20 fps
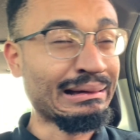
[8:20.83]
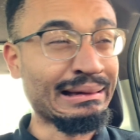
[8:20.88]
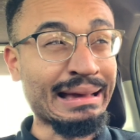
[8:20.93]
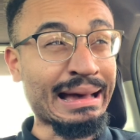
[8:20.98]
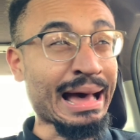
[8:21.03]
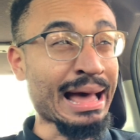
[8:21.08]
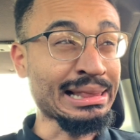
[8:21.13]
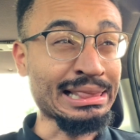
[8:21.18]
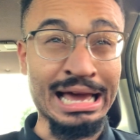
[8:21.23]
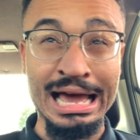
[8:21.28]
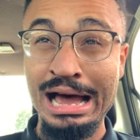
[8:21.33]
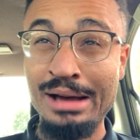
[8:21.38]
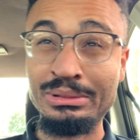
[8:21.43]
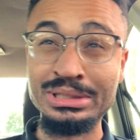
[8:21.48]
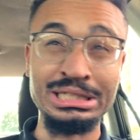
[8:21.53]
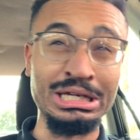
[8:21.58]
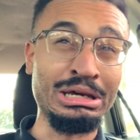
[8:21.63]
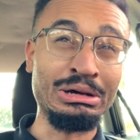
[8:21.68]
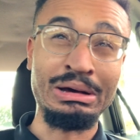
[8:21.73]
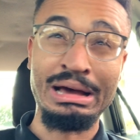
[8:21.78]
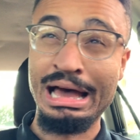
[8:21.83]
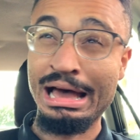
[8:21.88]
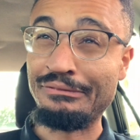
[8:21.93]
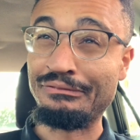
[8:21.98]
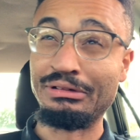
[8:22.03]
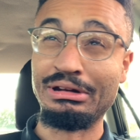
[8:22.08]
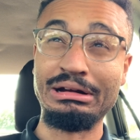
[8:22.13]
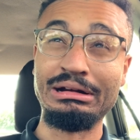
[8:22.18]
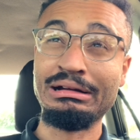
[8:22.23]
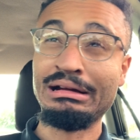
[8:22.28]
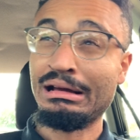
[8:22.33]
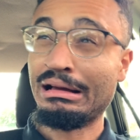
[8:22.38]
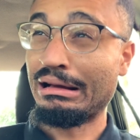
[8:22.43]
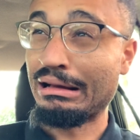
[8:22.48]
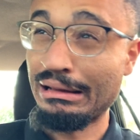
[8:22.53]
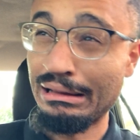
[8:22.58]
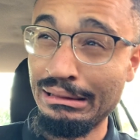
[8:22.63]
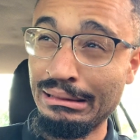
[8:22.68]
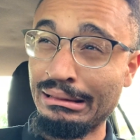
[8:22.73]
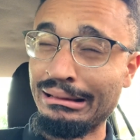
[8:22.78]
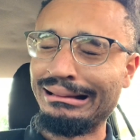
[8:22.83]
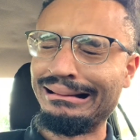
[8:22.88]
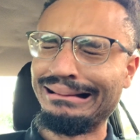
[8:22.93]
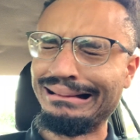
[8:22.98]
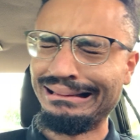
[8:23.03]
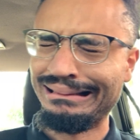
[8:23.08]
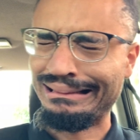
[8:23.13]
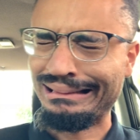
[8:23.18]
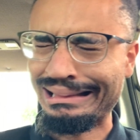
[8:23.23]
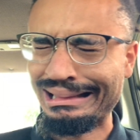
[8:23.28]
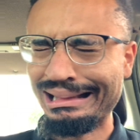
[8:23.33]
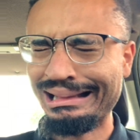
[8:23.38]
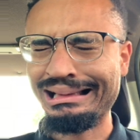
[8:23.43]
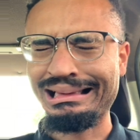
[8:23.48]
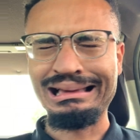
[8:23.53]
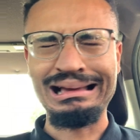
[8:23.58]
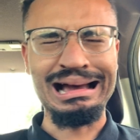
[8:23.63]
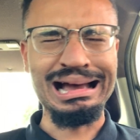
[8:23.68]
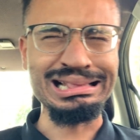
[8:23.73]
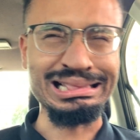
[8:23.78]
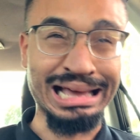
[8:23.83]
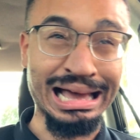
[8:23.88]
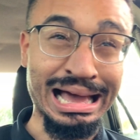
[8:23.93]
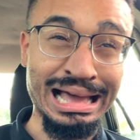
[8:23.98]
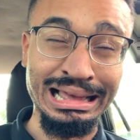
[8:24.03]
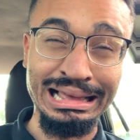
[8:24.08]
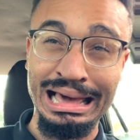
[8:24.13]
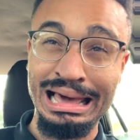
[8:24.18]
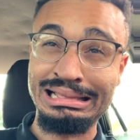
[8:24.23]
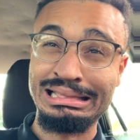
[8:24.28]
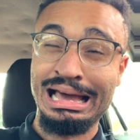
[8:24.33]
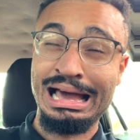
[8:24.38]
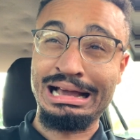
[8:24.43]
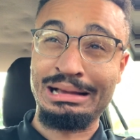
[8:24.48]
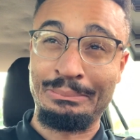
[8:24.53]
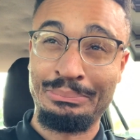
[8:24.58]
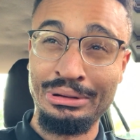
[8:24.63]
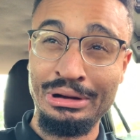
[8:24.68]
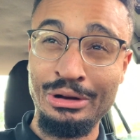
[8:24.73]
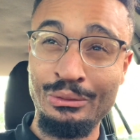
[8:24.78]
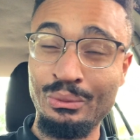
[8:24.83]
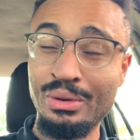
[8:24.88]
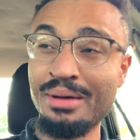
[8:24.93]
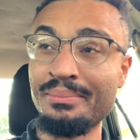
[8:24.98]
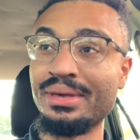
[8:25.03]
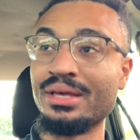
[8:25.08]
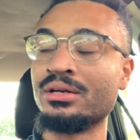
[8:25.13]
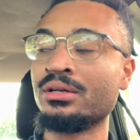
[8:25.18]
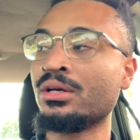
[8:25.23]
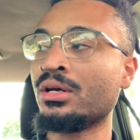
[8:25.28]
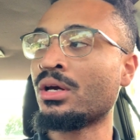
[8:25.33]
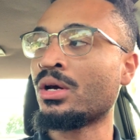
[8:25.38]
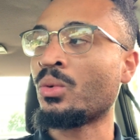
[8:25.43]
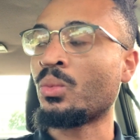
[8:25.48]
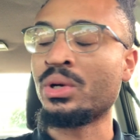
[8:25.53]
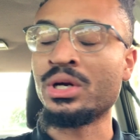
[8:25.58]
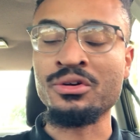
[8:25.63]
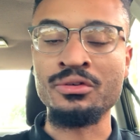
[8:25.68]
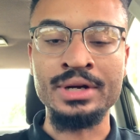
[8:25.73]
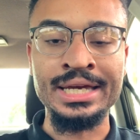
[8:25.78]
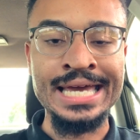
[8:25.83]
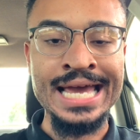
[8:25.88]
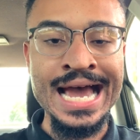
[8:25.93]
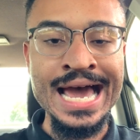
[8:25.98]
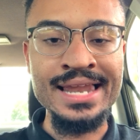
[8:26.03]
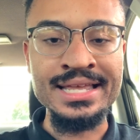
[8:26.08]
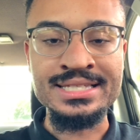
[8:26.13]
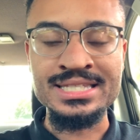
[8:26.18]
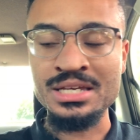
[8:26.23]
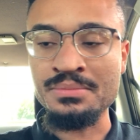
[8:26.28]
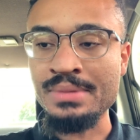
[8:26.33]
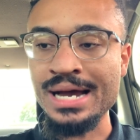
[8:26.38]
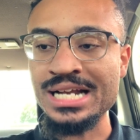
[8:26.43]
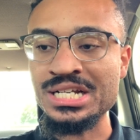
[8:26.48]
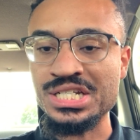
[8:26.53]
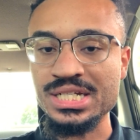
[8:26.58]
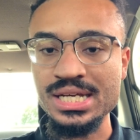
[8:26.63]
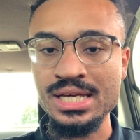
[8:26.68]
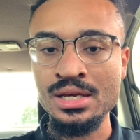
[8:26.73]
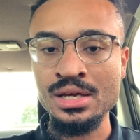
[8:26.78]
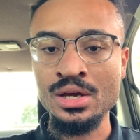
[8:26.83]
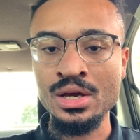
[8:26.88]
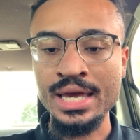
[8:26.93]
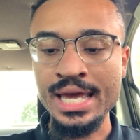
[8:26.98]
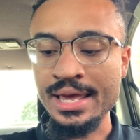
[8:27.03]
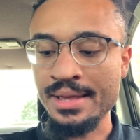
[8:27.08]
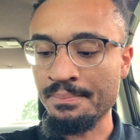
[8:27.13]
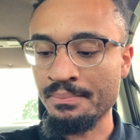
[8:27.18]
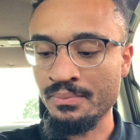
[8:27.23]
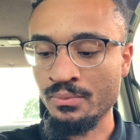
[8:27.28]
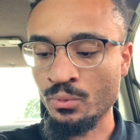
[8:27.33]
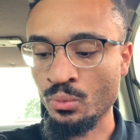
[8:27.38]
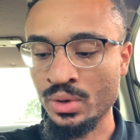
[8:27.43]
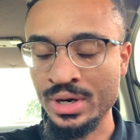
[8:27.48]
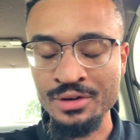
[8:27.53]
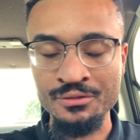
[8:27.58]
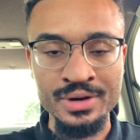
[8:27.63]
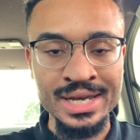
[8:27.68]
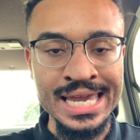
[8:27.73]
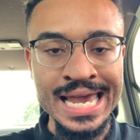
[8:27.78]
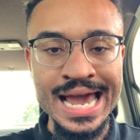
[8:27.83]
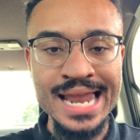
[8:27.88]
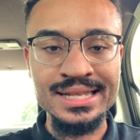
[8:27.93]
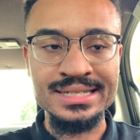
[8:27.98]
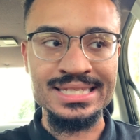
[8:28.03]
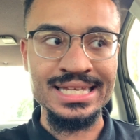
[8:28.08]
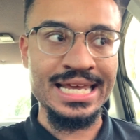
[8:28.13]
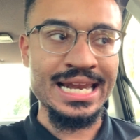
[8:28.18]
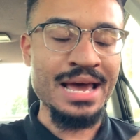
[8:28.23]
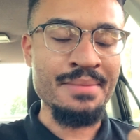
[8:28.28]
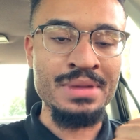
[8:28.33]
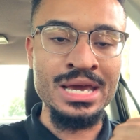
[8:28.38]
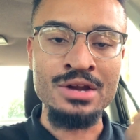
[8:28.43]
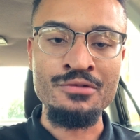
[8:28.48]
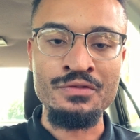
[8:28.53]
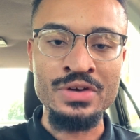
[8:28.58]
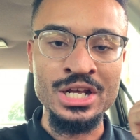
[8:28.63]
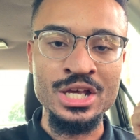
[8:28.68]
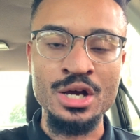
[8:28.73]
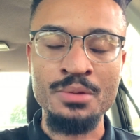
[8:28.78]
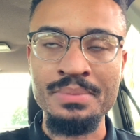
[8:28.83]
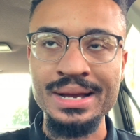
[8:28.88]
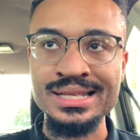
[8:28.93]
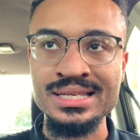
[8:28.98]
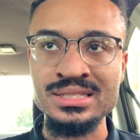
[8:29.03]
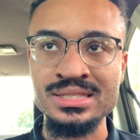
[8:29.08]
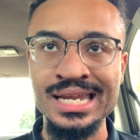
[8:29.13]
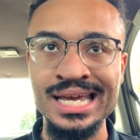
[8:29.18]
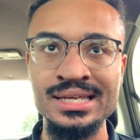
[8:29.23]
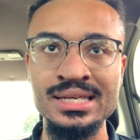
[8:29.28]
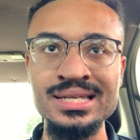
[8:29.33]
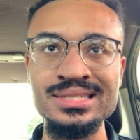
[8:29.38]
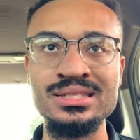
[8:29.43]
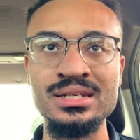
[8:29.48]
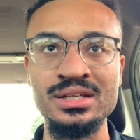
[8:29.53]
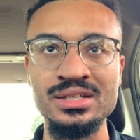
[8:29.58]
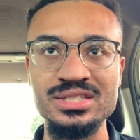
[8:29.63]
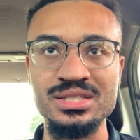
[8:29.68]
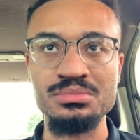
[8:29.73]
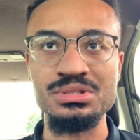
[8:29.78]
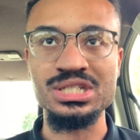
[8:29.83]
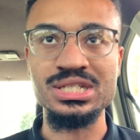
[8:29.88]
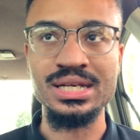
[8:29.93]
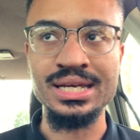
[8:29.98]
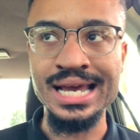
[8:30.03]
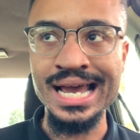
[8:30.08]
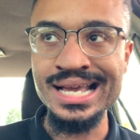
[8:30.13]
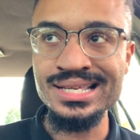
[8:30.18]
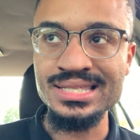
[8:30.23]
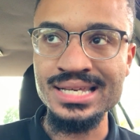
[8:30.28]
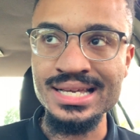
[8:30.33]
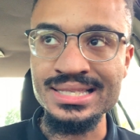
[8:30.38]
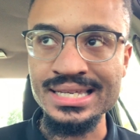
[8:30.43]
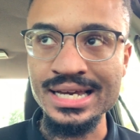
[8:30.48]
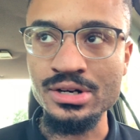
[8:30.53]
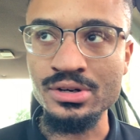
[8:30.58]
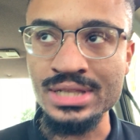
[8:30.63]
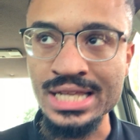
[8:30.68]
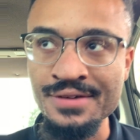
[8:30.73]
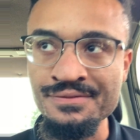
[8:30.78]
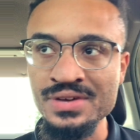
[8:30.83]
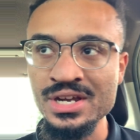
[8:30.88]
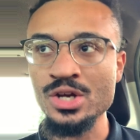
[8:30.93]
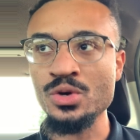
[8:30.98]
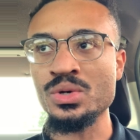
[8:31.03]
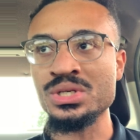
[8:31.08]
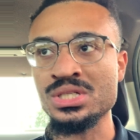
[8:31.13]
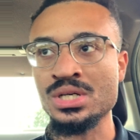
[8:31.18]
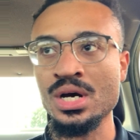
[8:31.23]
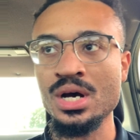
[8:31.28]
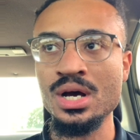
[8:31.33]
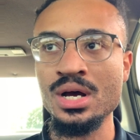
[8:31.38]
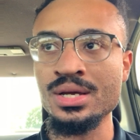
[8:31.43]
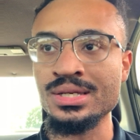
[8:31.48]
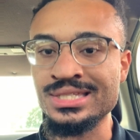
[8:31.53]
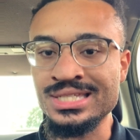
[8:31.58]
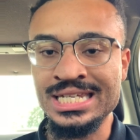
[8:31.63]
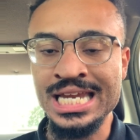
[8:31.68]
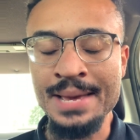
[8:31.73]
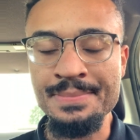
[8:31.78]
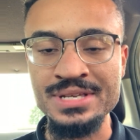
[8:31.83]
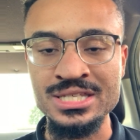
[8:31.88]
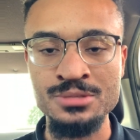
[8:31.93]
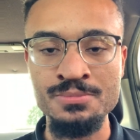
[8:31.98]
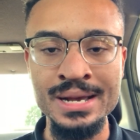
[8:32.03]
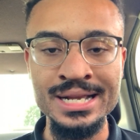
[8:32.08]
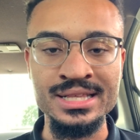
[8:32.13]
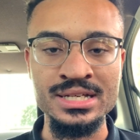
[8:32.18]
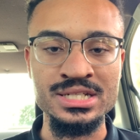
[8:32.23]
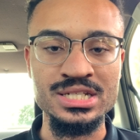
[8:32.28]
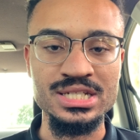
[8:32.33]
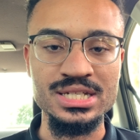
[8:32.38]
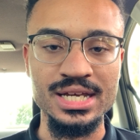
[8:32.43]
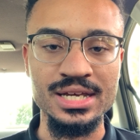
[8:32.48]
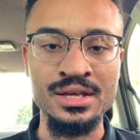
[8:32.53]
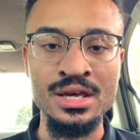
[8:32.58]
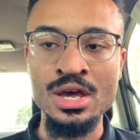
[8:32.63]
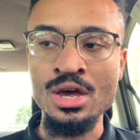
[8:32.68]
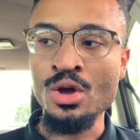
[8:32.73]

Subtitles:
I thought I was Hugh Hefner. I thought I could pull a woman. When in reality, my G, and I made a video about this like yesterday on some shit. I said the title of that video was called Stop Expecting Shit.